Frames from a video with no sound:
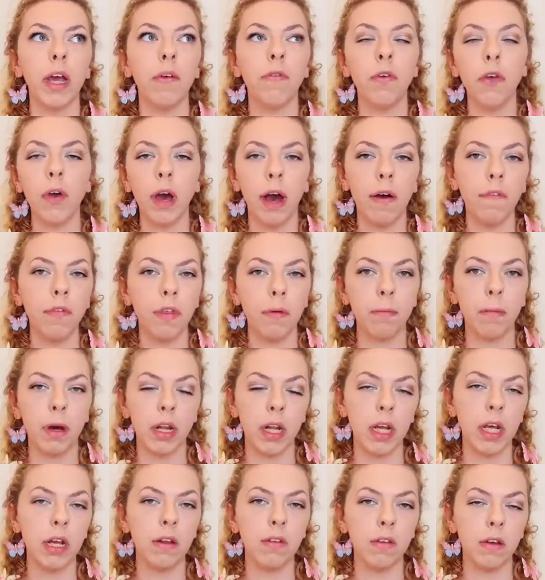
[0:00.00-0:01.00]
If you have the
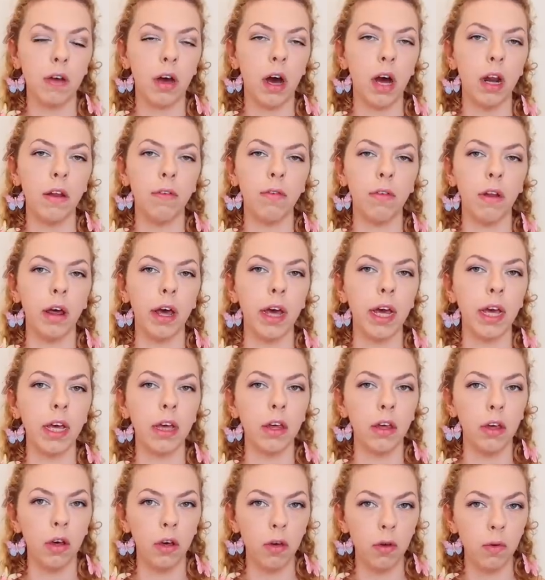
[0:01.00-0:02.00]
money to kind of
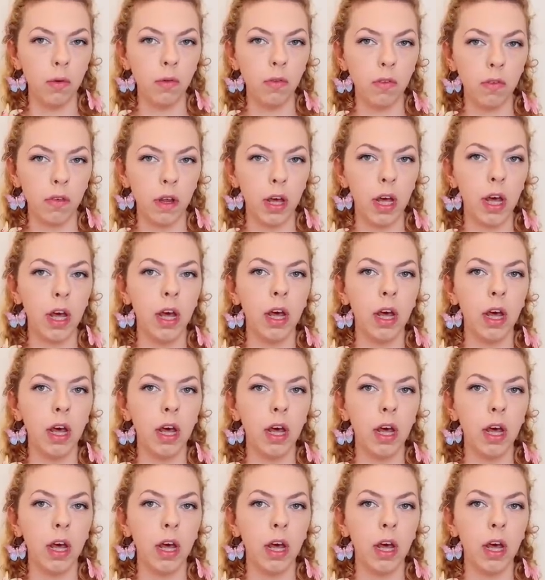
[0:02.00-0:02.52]
like use